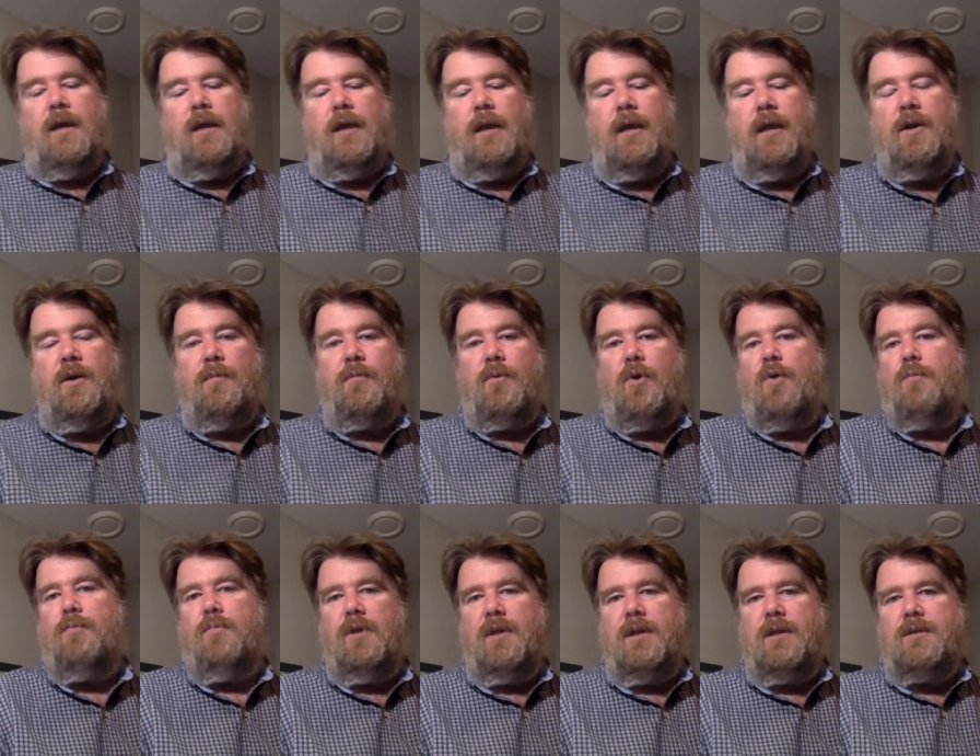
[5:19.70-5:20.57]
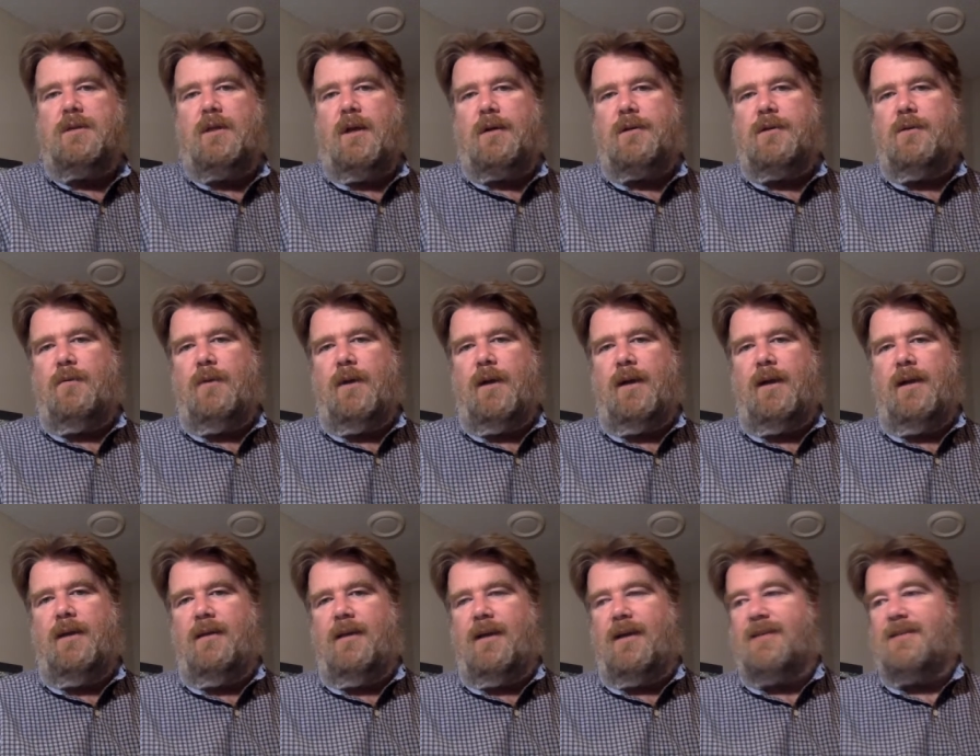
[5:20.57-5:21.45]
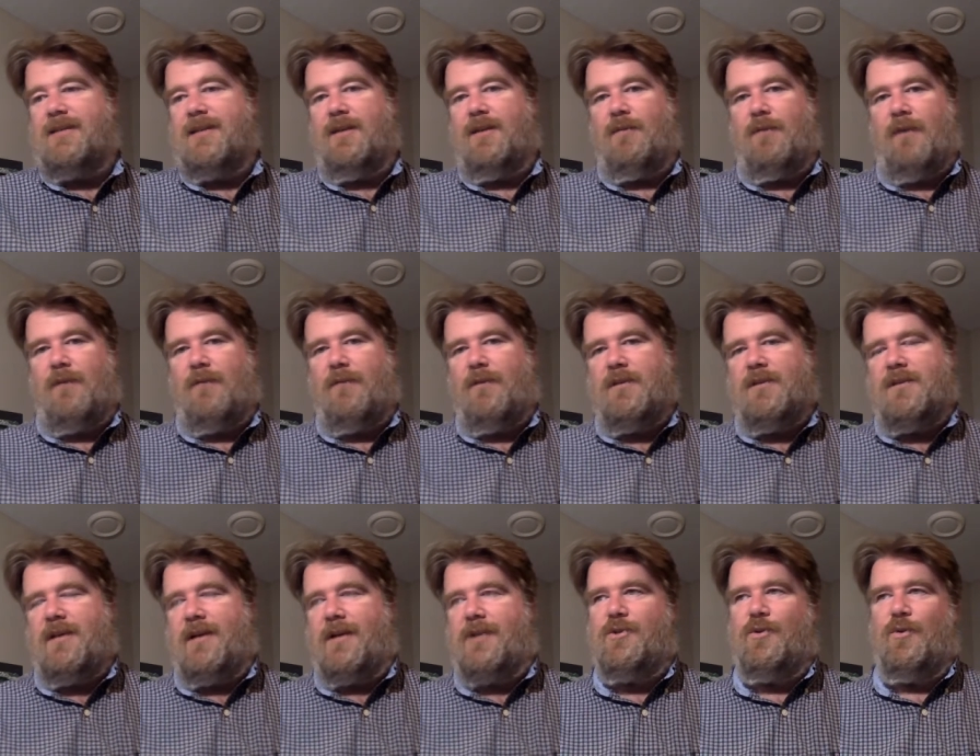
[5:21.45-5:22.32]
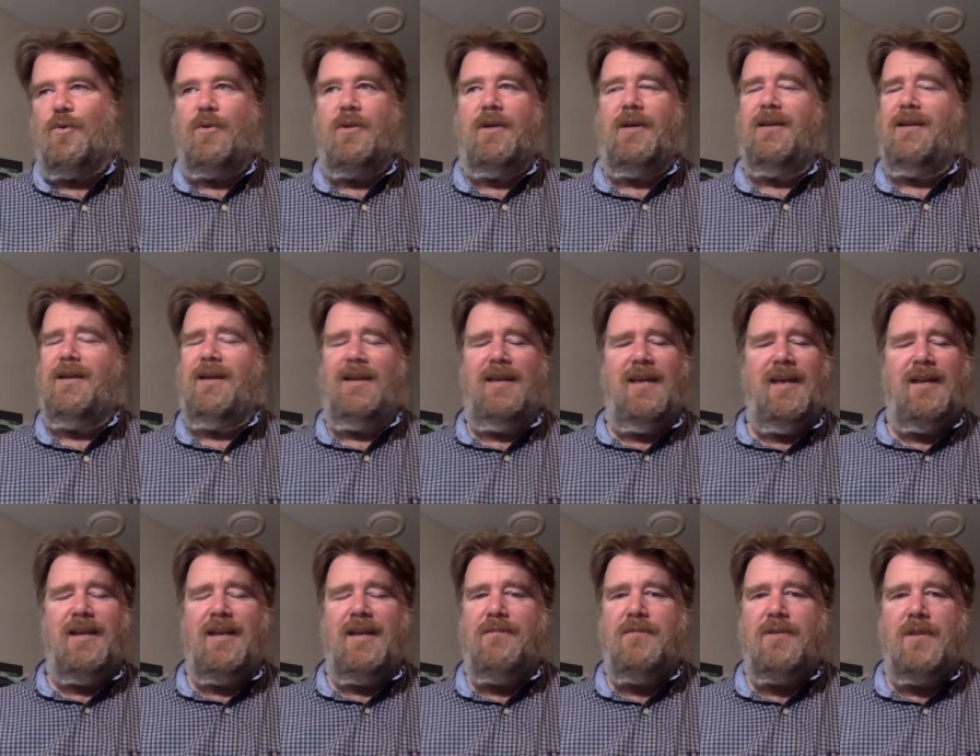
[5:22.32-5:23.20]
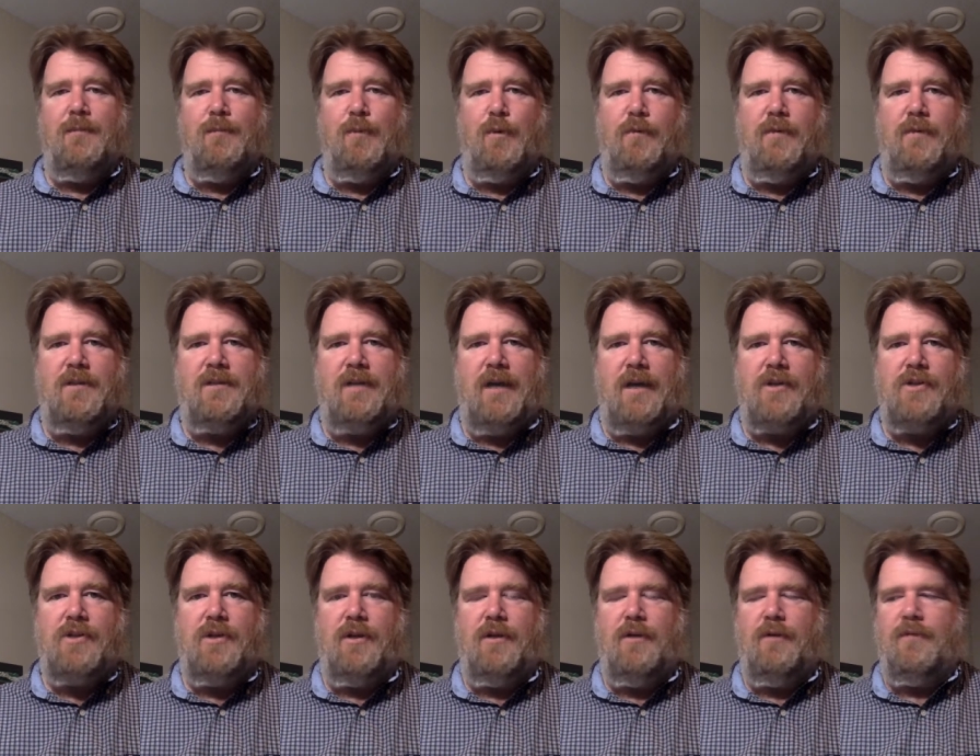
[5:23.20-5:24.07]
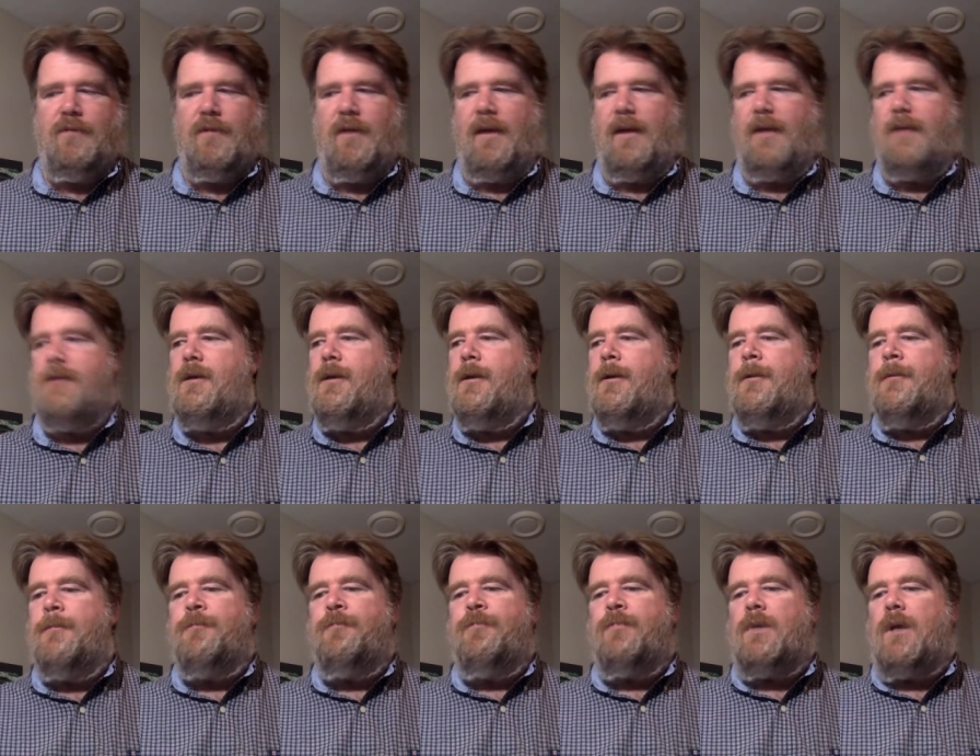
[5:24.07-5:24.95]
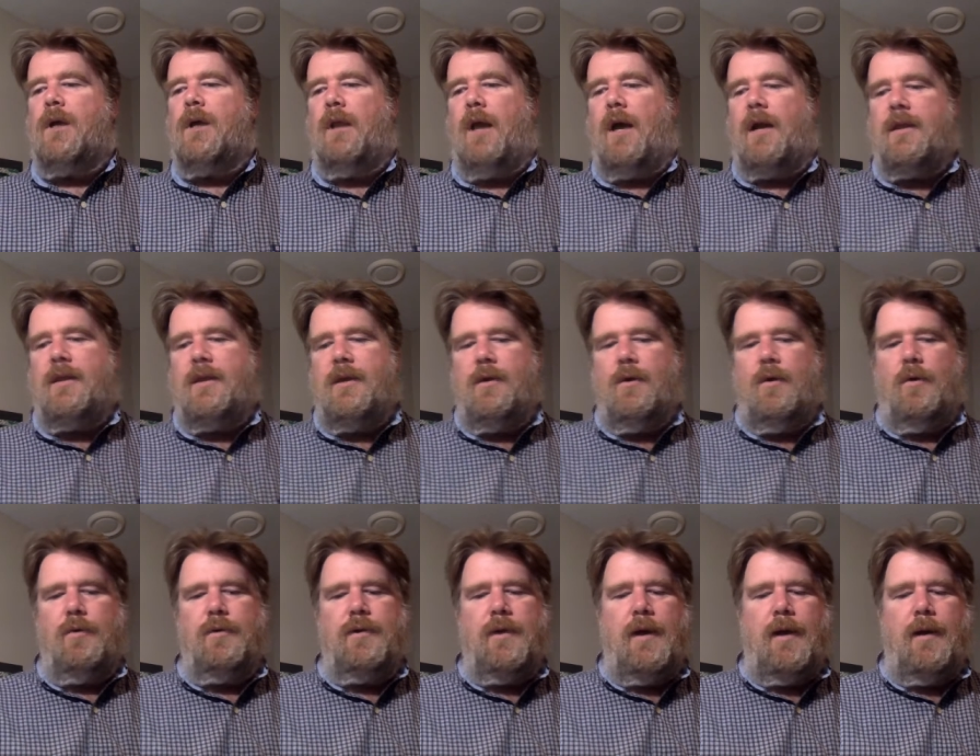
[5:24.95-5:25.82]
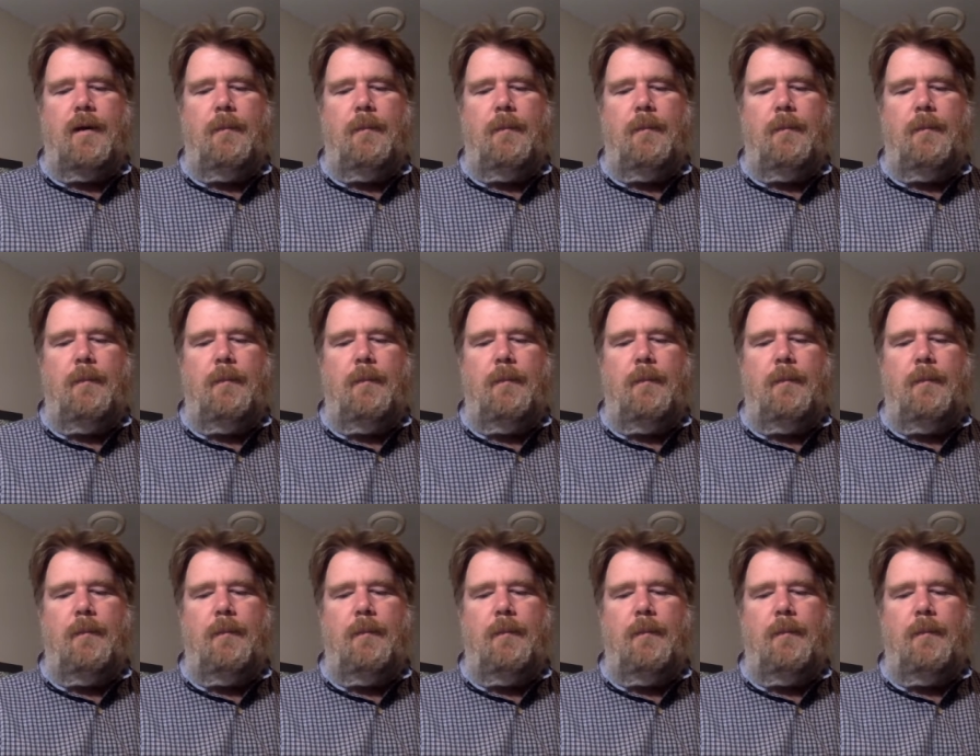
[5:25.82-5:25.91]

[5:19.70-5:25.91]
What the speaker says: inappropriately tucked away in, like, say, the reference section, or even the movie section. You'll find a lot of the old,